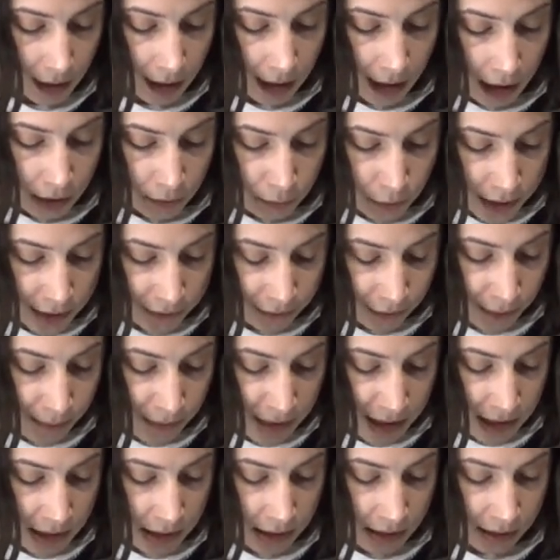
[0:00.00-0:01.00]
It was from
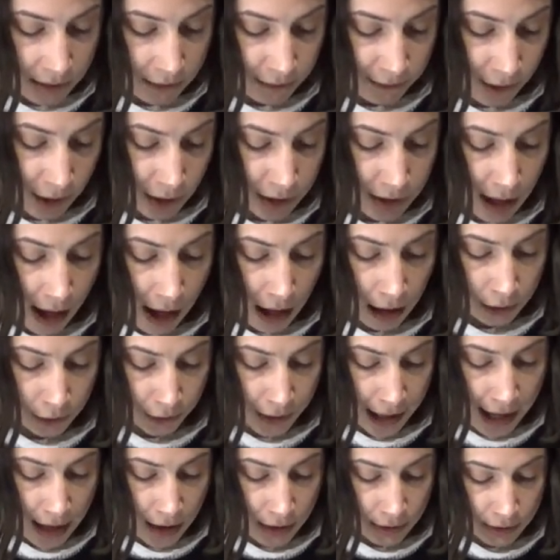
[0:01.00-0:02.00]
this fertile
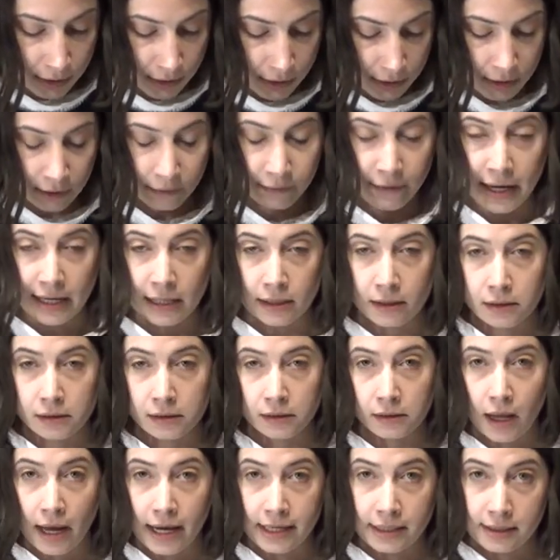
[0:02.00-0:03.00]
ground that
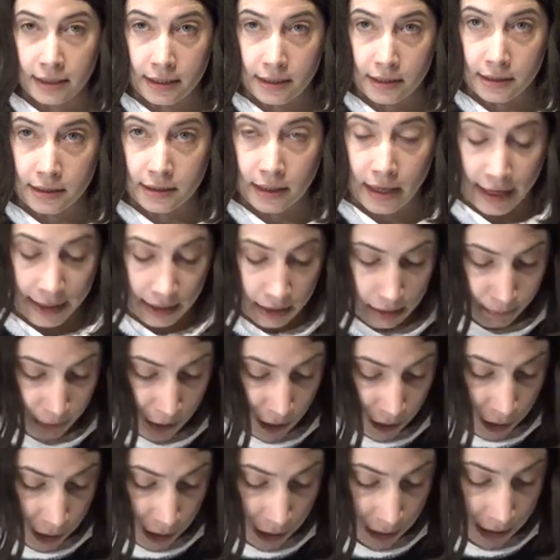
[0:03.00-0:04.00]
radical ideas like
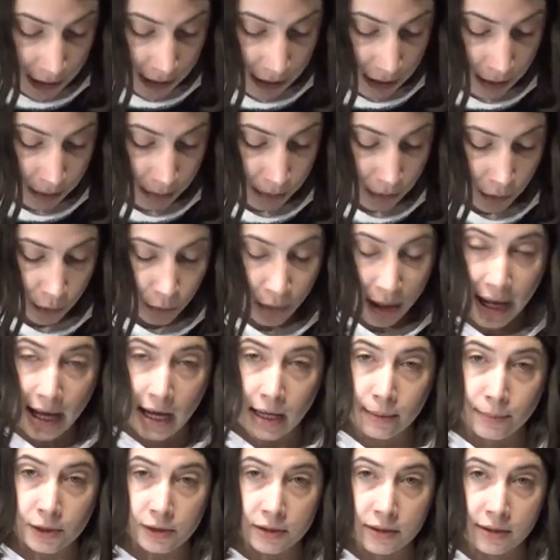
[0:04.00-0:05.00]
spiritualism were
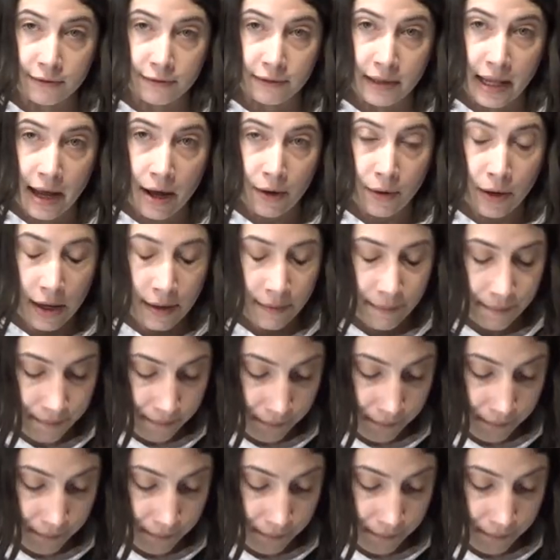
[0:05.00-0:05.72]
able to flower.